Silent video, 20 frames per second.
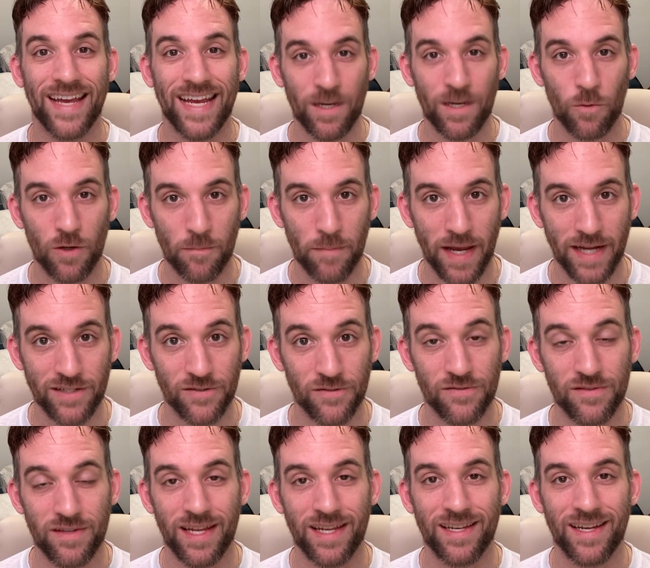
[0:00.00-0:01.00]
Hey, and welcome back to
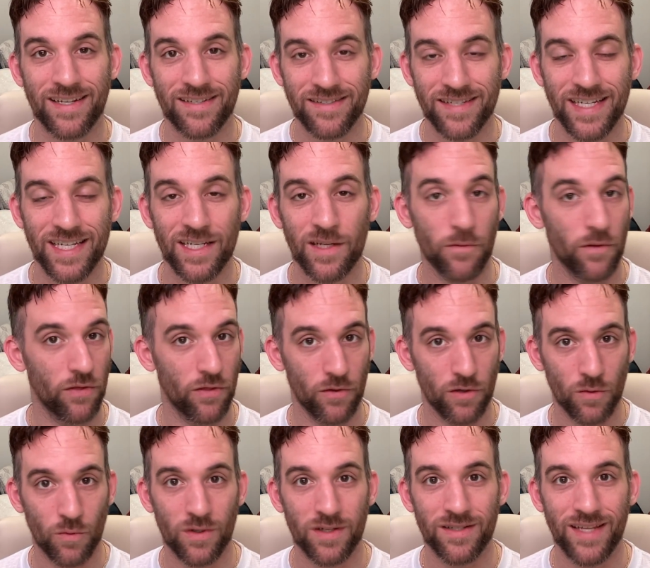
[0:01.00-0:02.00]
day 19 of the
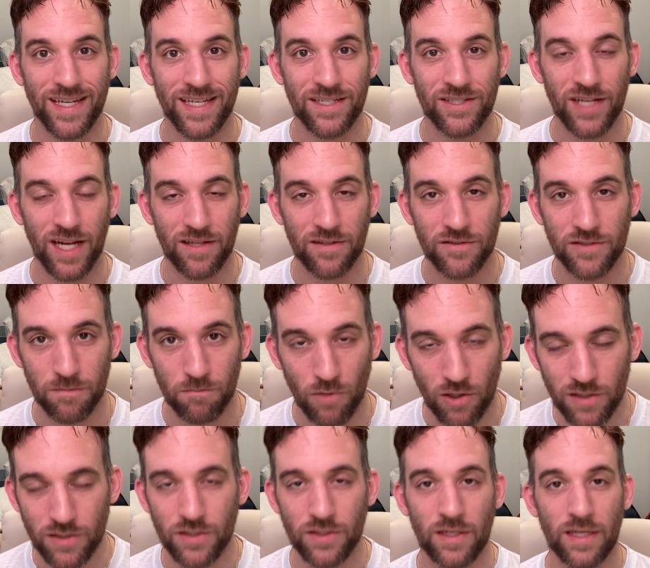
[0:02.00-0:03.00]
31-day challenge in
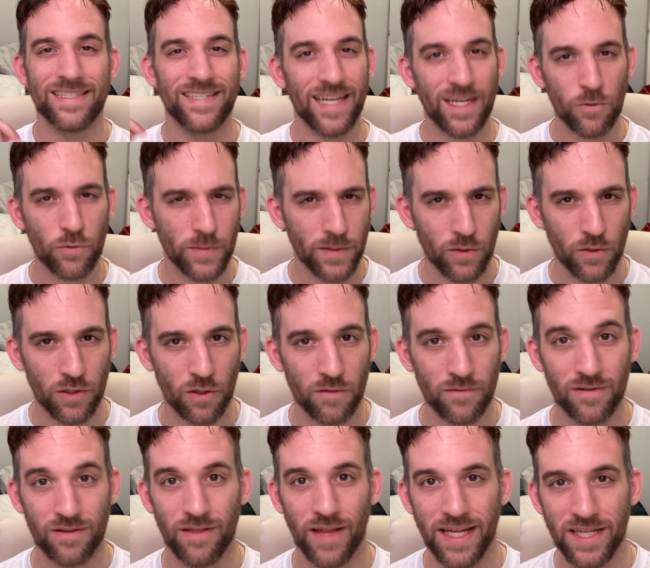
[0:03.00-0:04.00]
March. And today we'll be going
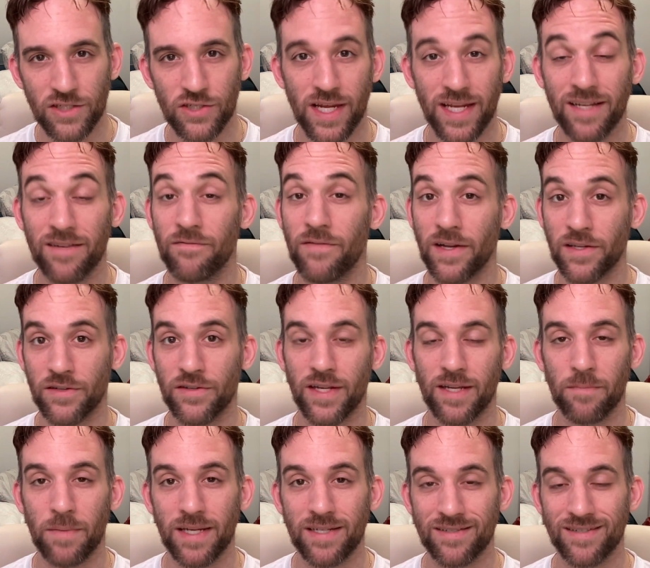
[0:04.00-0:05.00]
over Langchain, vector
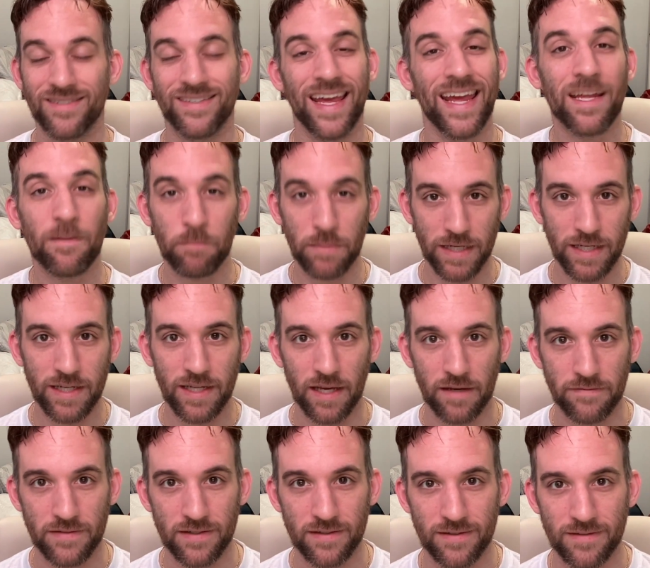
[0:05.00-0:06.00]
databases, and
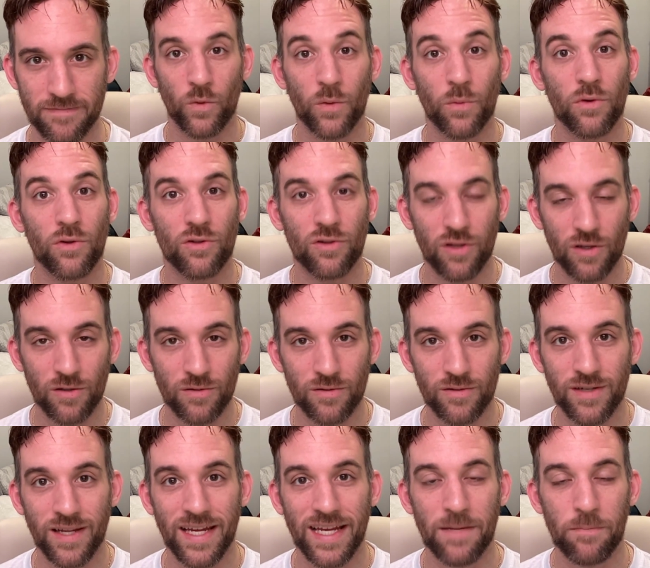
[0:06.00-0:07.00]
PDFs. We will
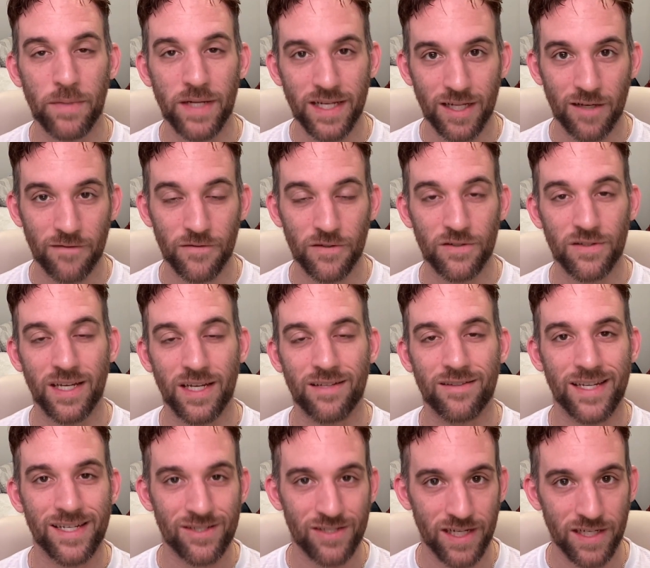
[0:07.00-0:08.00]
load a PDF using a
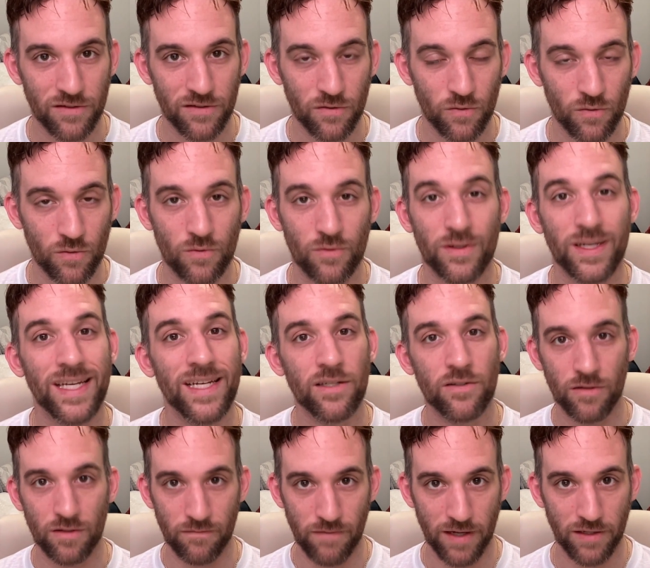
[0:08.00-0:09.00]
Langchain tool
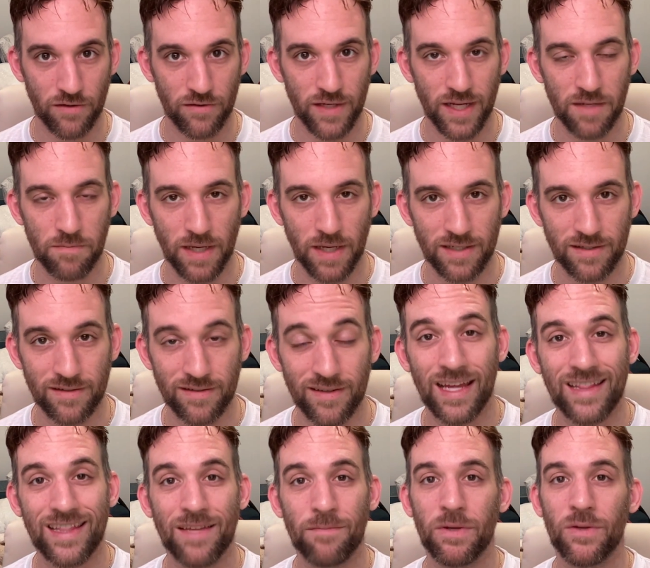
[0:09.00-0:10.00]
into the vector database
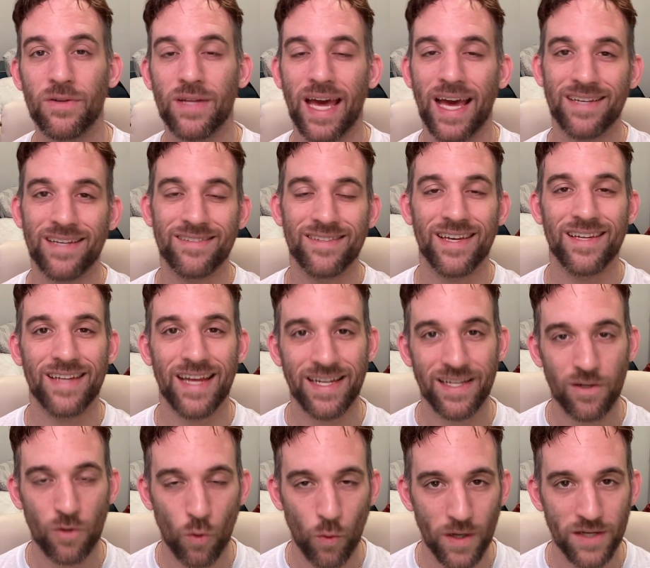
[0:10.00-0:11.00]
and then be able to ask that any
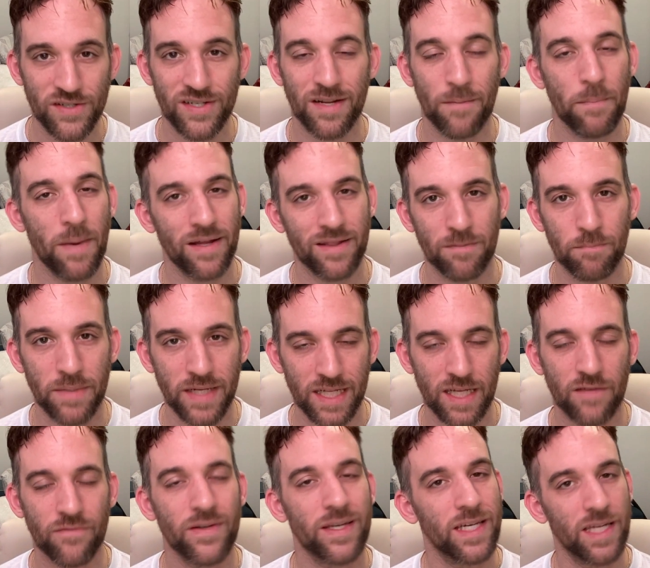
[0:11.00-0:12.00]
question about the
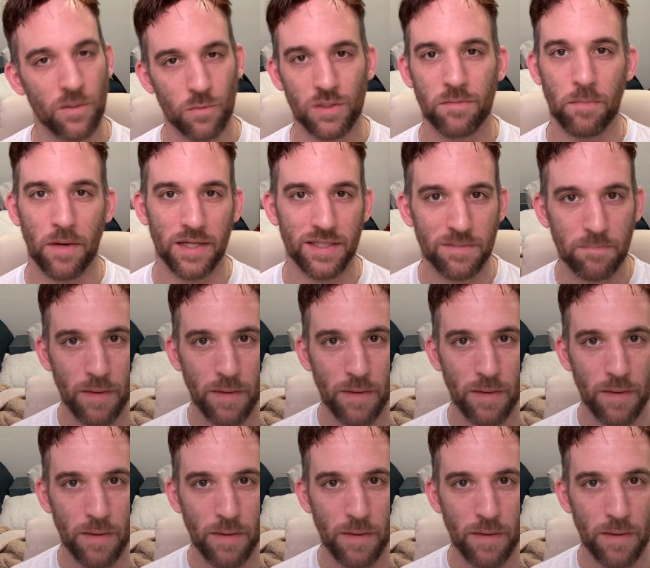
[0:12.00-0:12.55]
PDF and get a response